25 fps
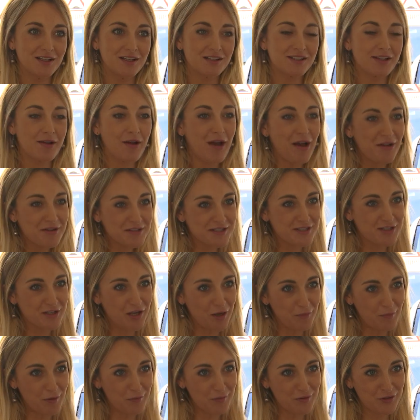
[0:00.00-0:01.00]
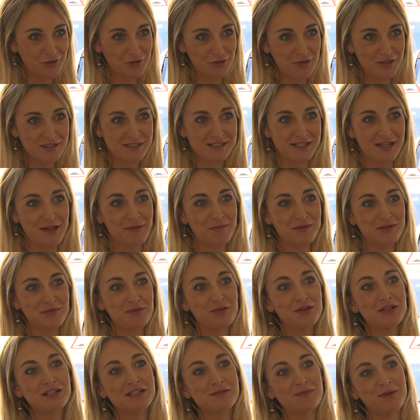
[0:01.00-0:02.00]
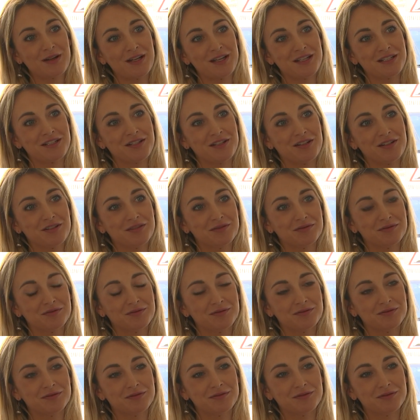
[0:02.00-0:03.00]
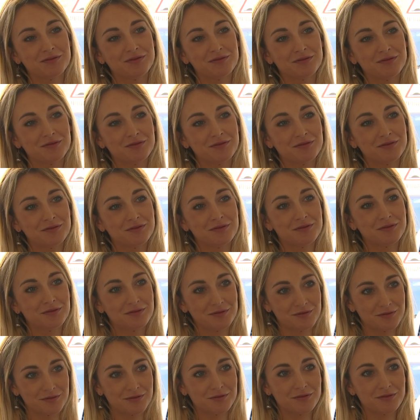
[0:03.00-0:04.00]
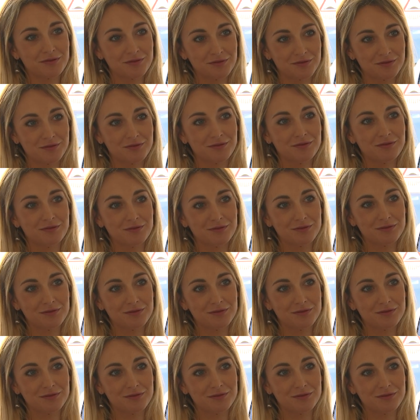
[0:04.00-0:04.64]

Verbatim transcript: So how did you come up with the concept? What inspired you? My recollection of Gibraltar as I was growing up